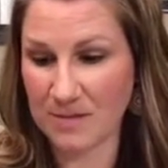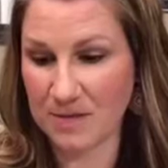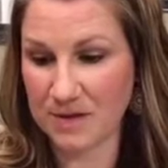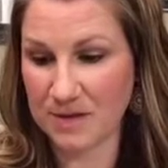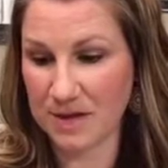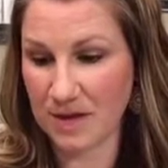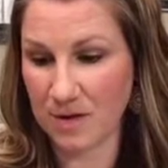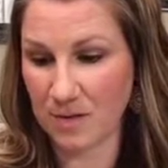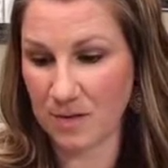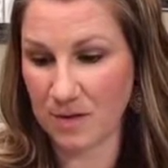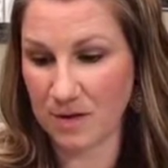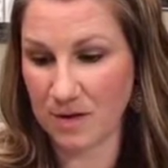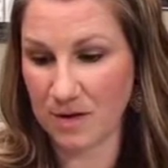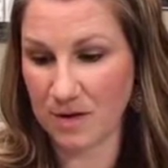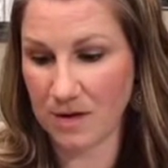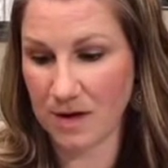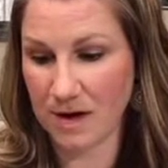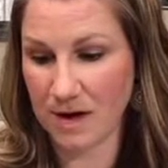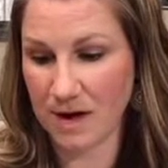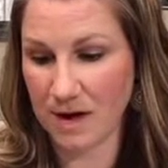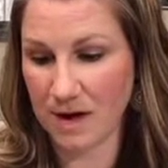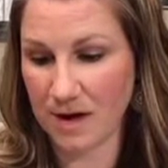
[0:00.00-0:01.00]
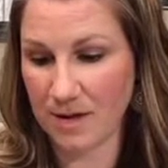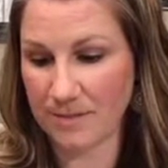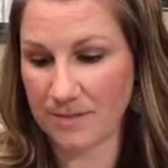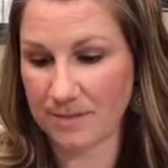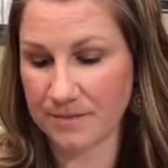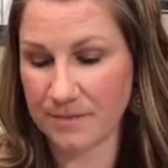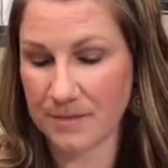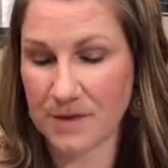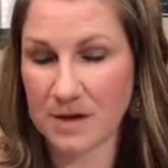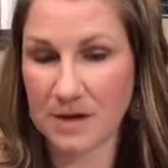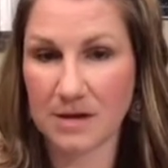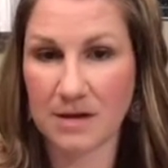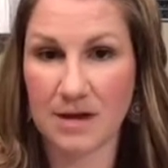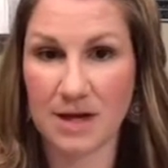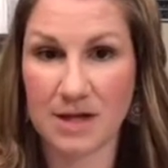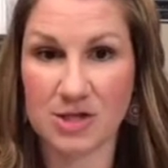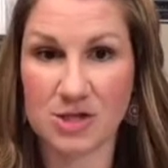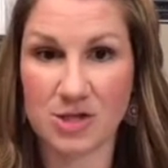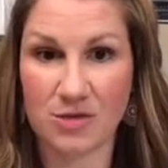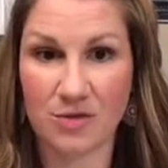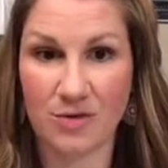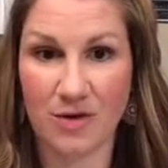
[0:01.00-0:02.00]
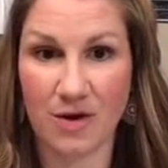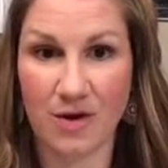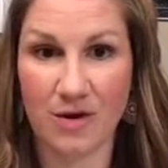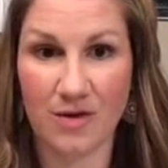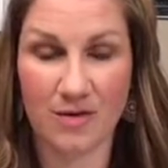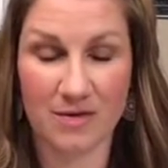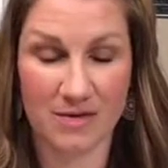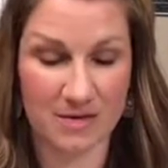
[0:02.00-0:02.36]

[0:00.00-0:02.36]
but they will let you know.